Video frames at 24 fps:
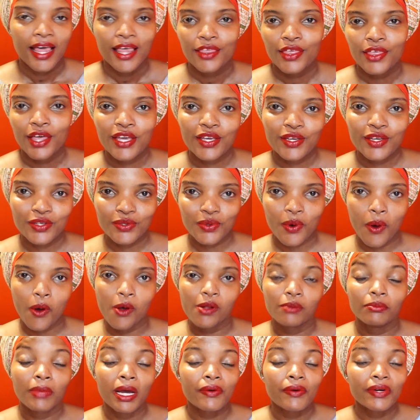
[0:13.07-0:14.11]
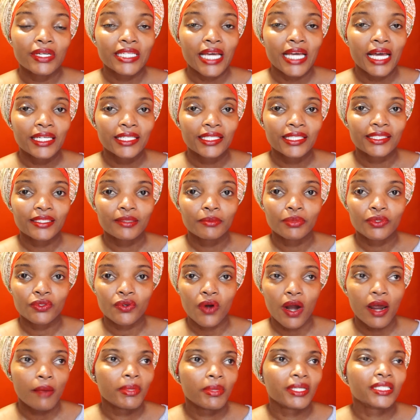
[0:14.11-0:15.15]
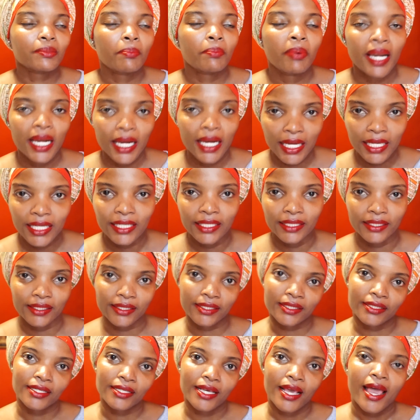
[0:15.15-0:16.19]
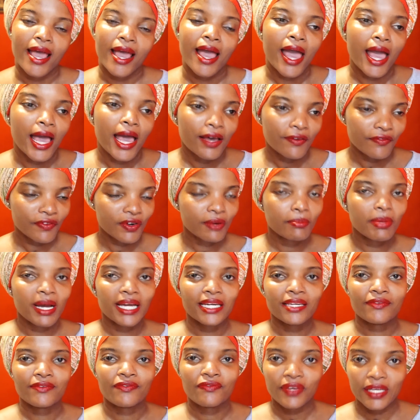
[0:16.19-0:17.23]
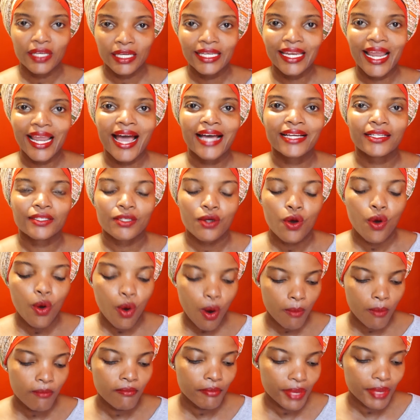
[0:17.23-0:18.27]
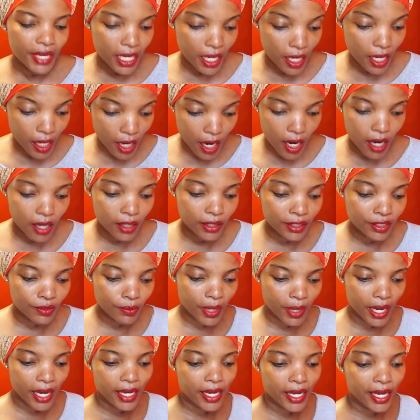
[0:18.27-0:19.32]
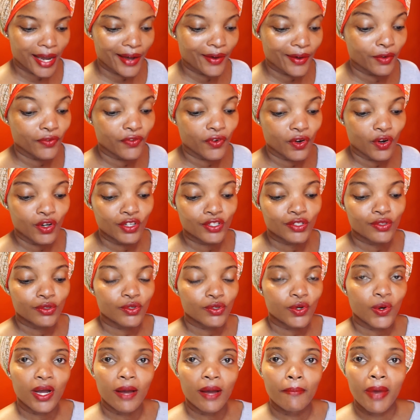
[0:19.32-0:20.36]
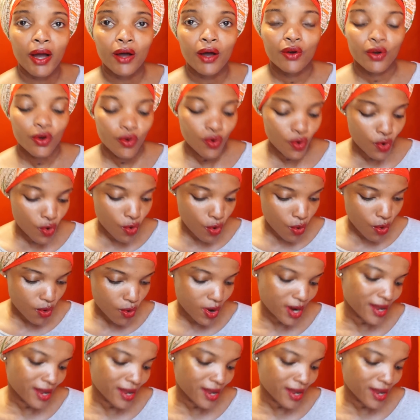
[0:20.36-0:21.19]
thank you to all my returning subscribers. Please, everybody feel at home because we are here, of course, to talk about who?